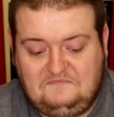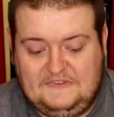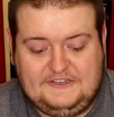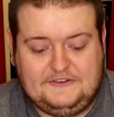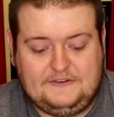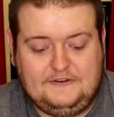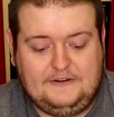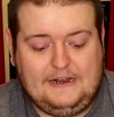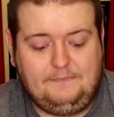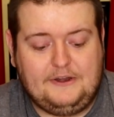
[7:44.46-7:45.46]
This is
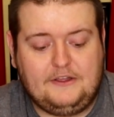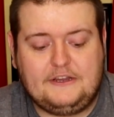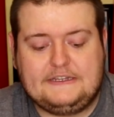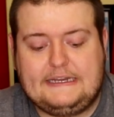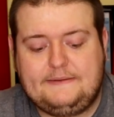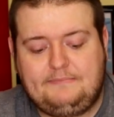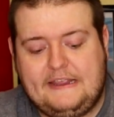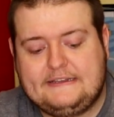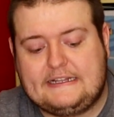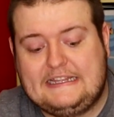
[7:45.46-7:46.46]
turning out pretty good because these
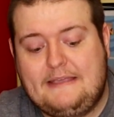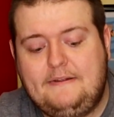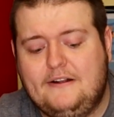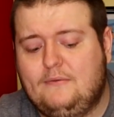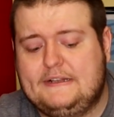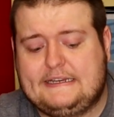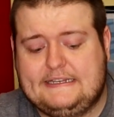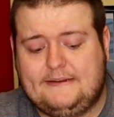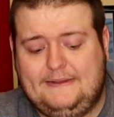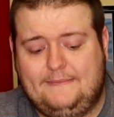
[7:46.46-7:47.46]
pins, the limited ones, can
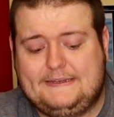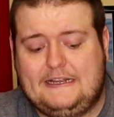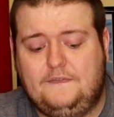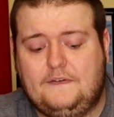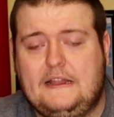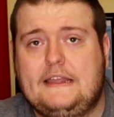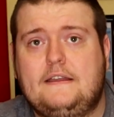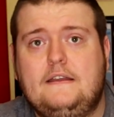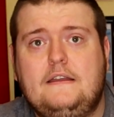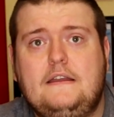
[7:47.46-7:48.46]
sometimes sell for
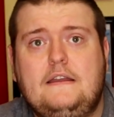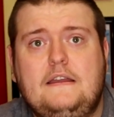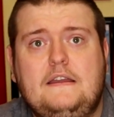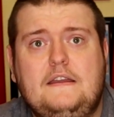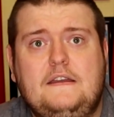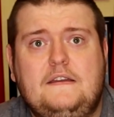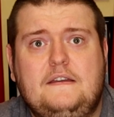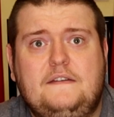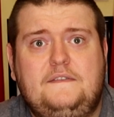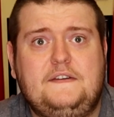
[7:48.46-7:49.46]
like
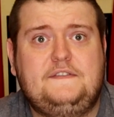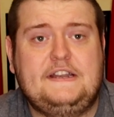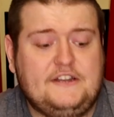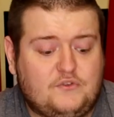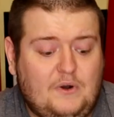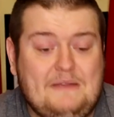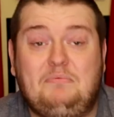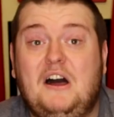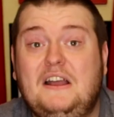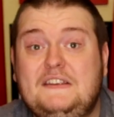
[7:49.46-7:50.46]
15 to 20
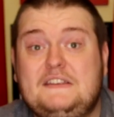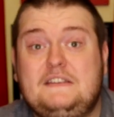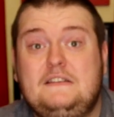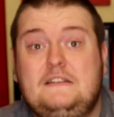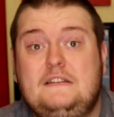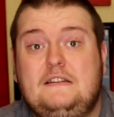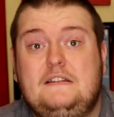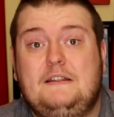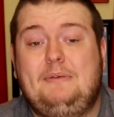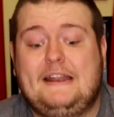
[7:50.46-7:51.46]
bucks,
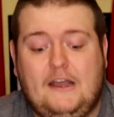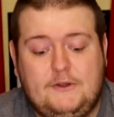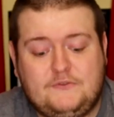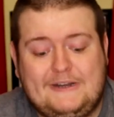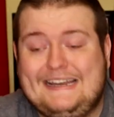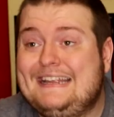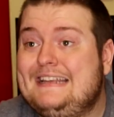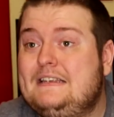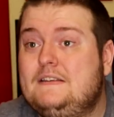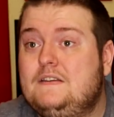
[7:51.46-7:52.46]
depending on which one it
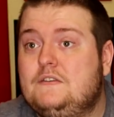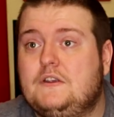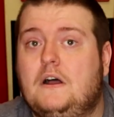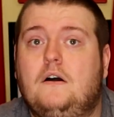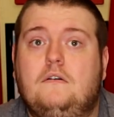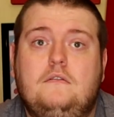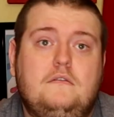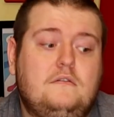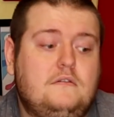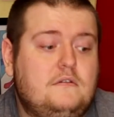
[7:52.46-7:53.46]
is. So
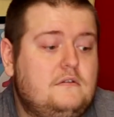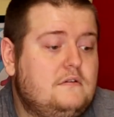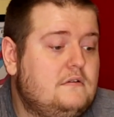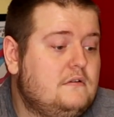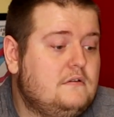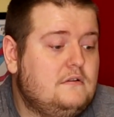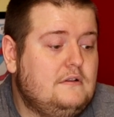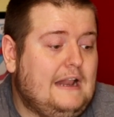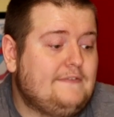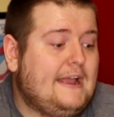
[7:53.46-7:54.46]

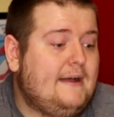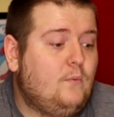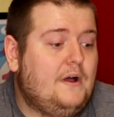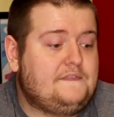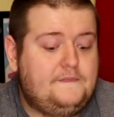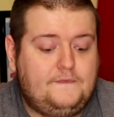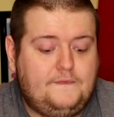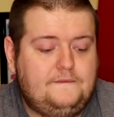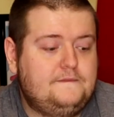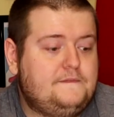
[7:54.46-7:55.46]
I've got what
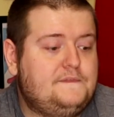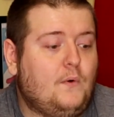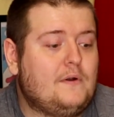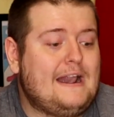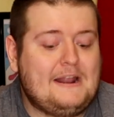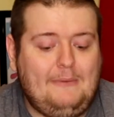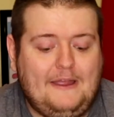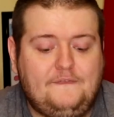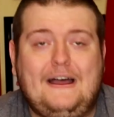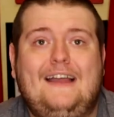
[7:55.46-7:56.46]
4 out of my
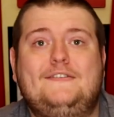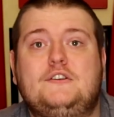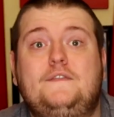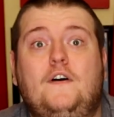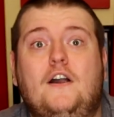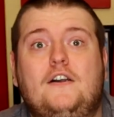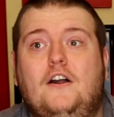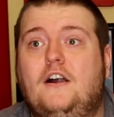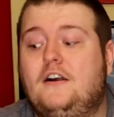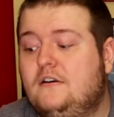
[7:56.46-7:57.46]
5 so far
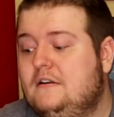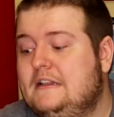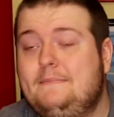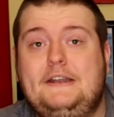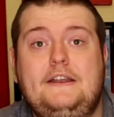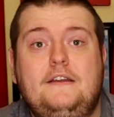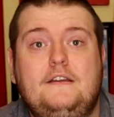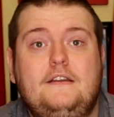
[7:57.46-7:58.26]
are limited.